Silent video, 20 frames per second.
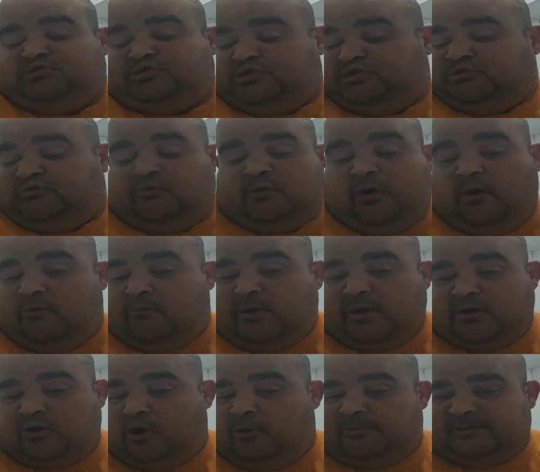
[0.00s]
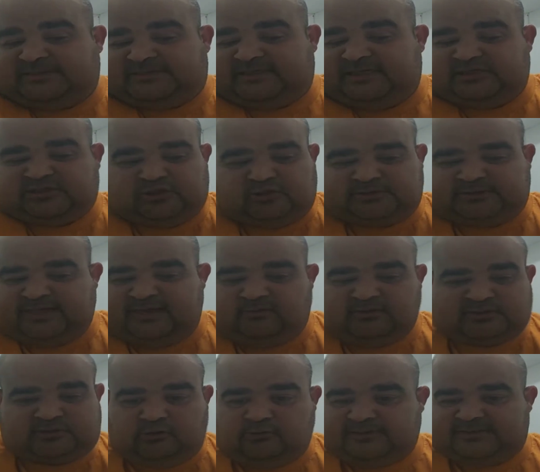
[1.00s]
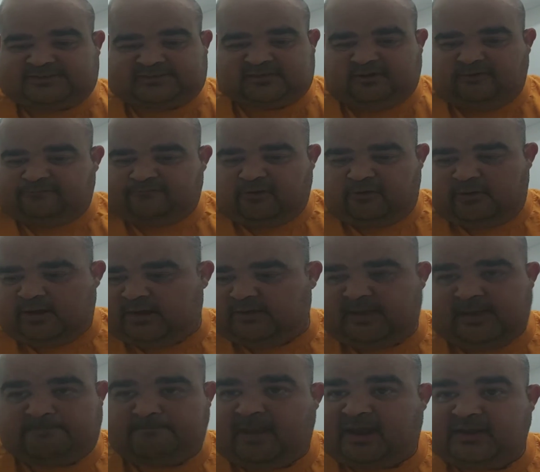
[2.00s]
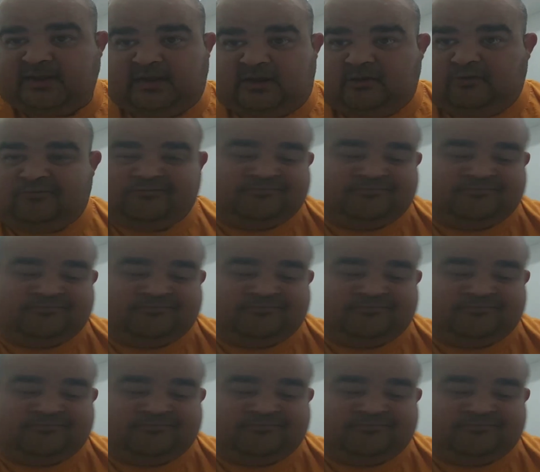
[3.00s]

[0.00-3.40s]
We normally see shows today with Quicksilver and Magneto.